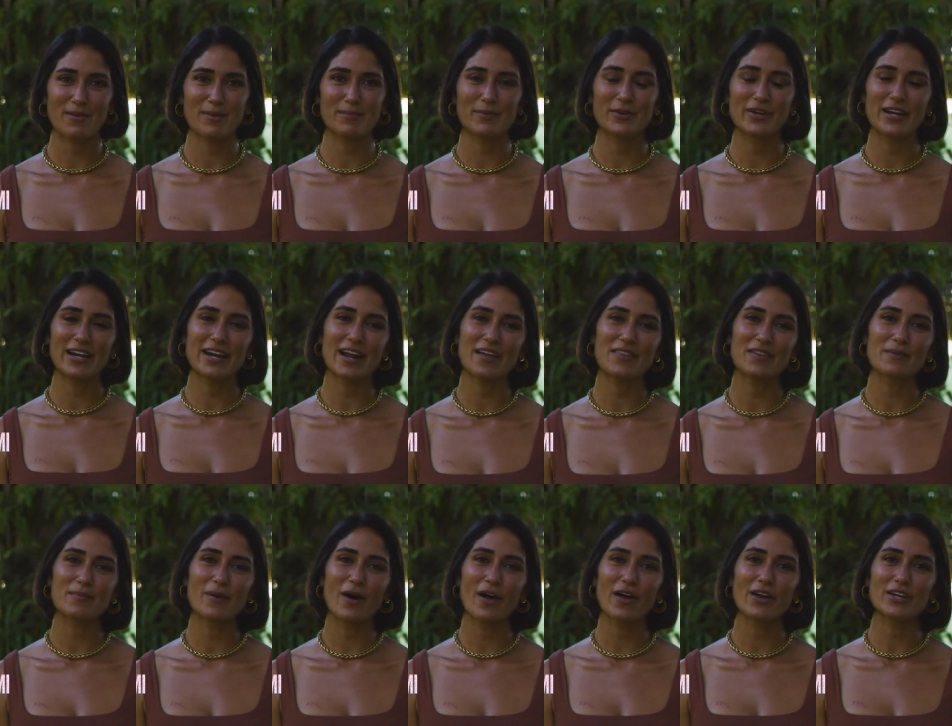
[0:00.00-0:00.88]
I'm a marine
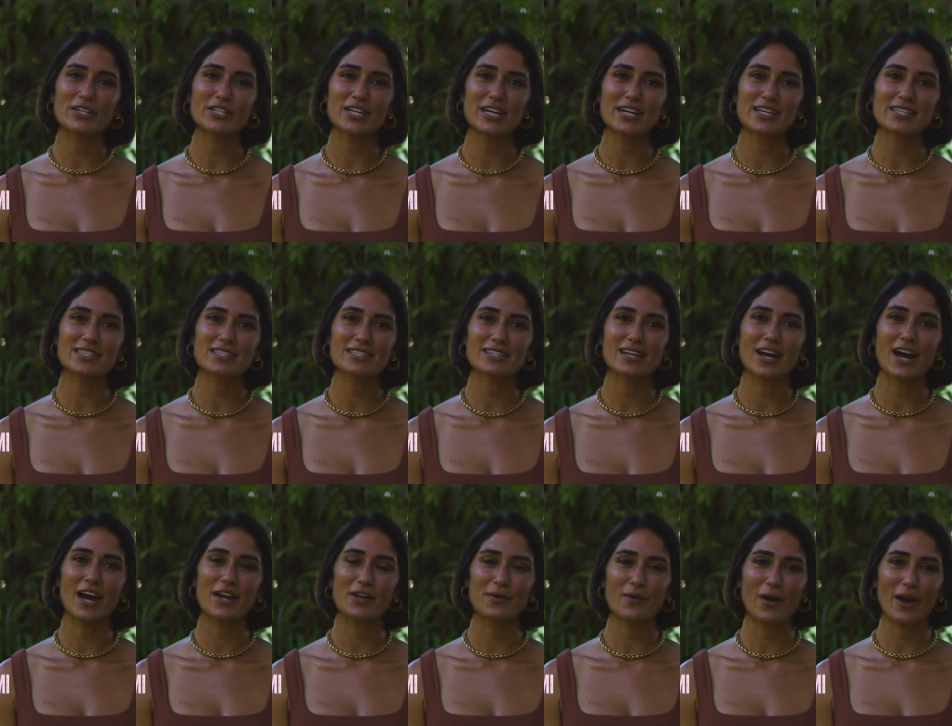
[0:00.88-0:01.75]
anthropologist,
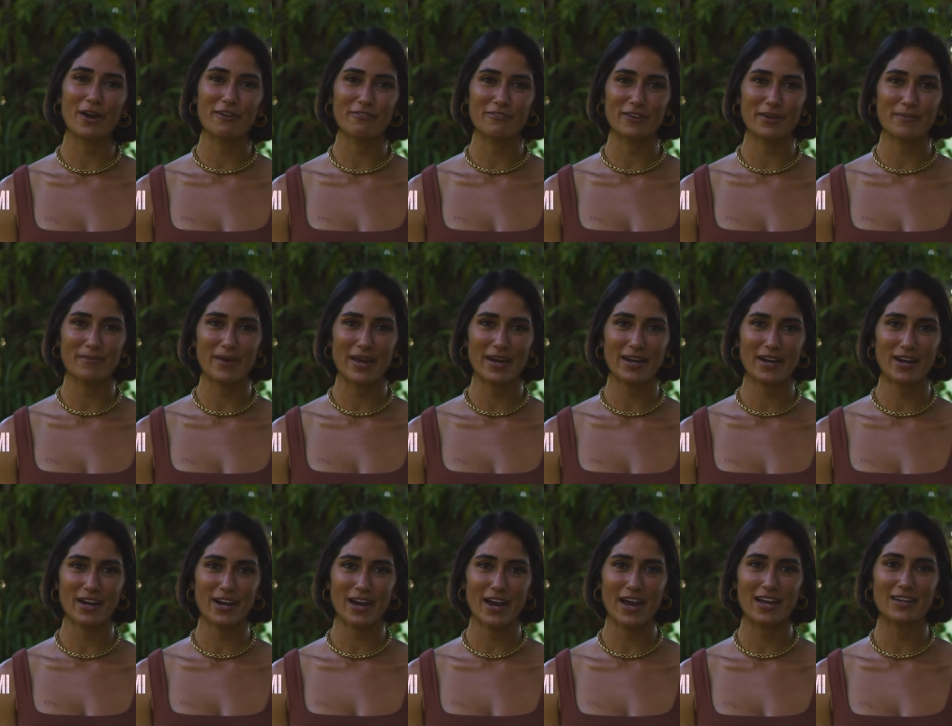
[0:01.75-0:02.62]
underwater
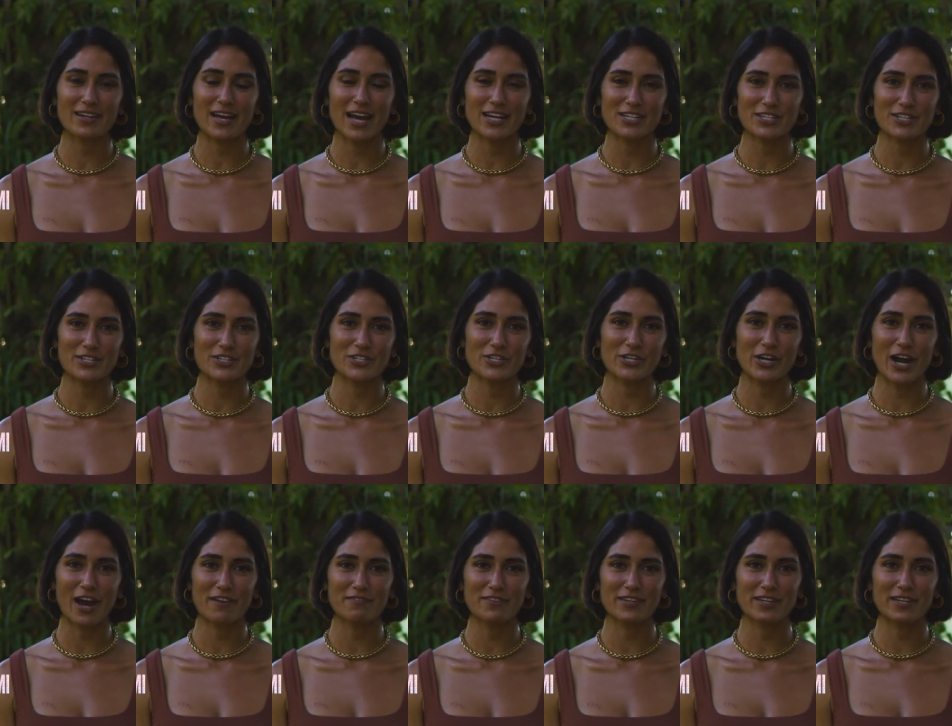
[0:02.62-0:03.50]
filmmaker, and National
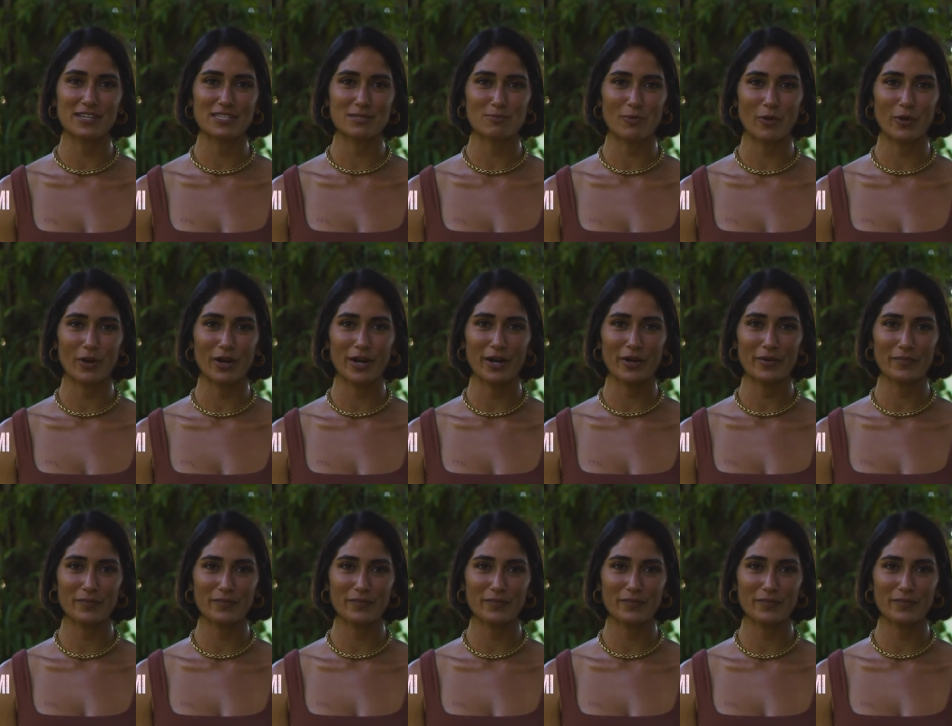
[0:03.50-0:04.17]
Geographic explorer.